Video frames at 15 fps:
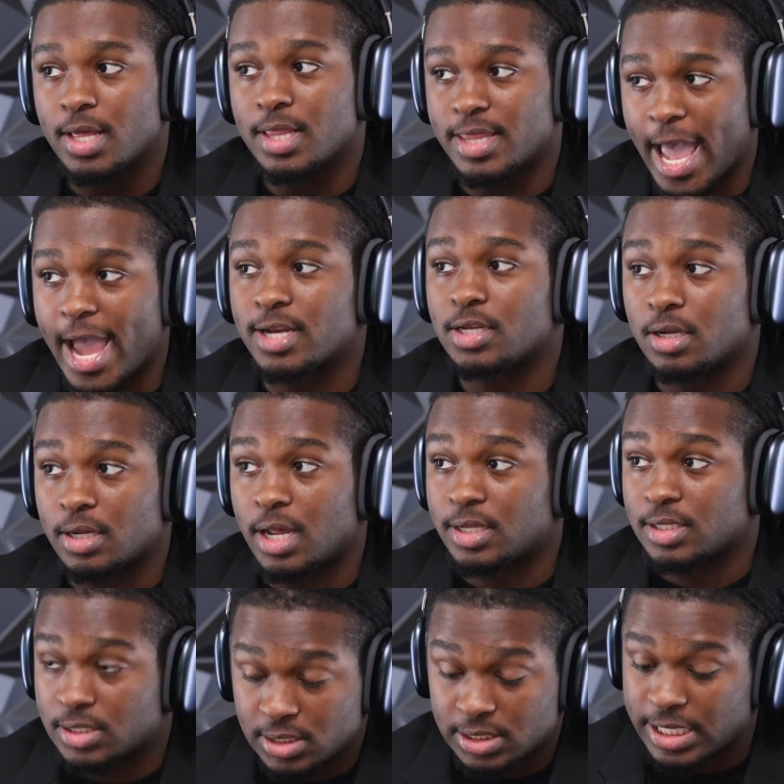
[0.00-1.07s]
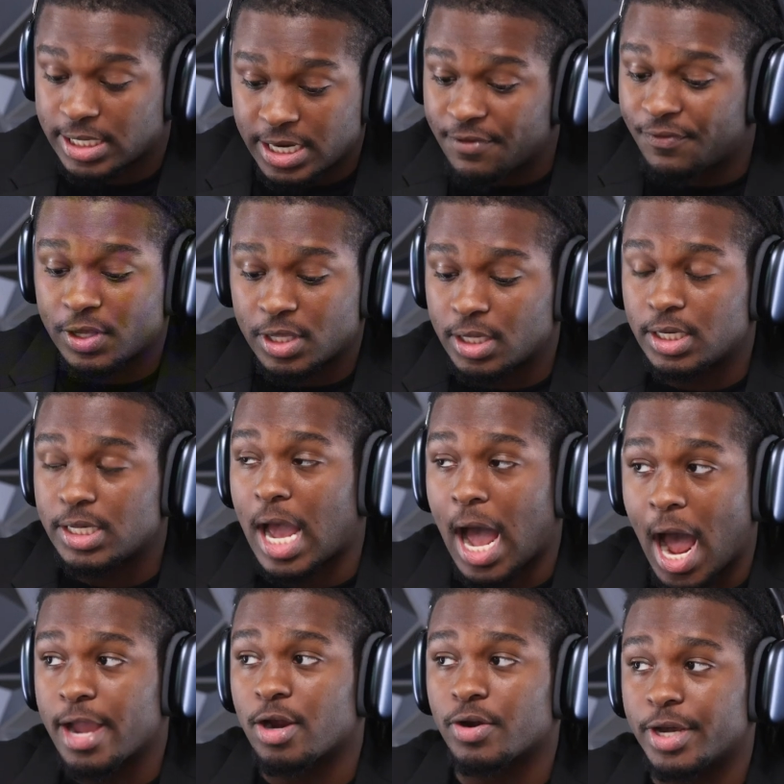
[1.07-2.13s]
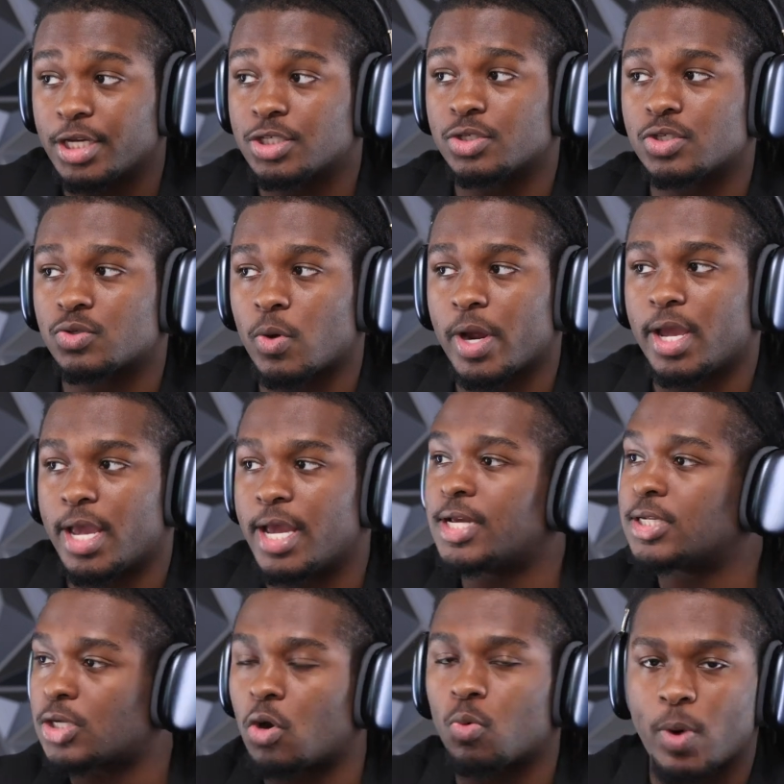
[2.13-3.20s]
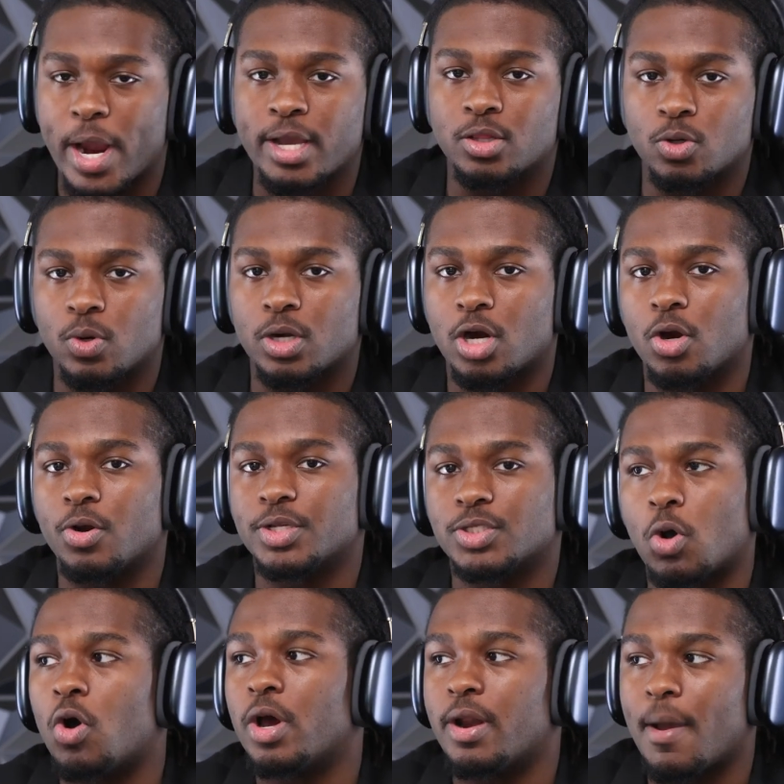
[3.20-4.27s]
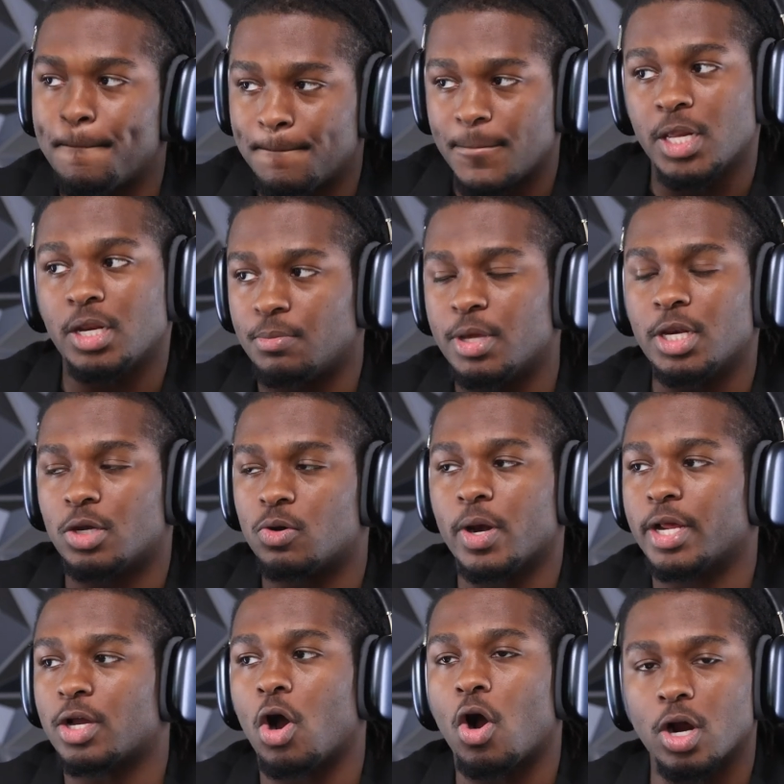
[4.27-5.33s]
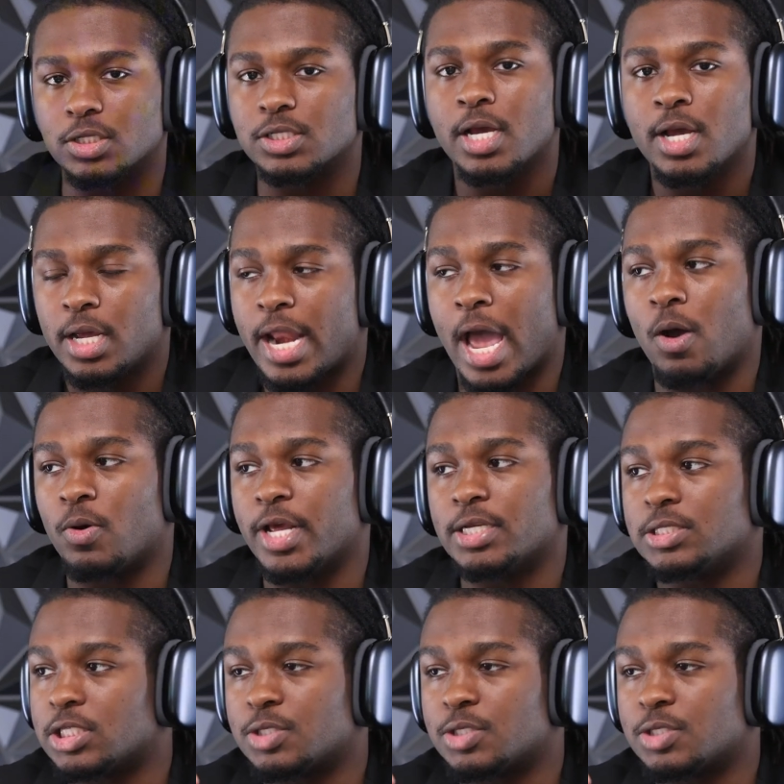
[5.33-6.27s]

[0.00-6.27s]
That significantly higher interest rate is a regular occurrence on many credit cards nowadays,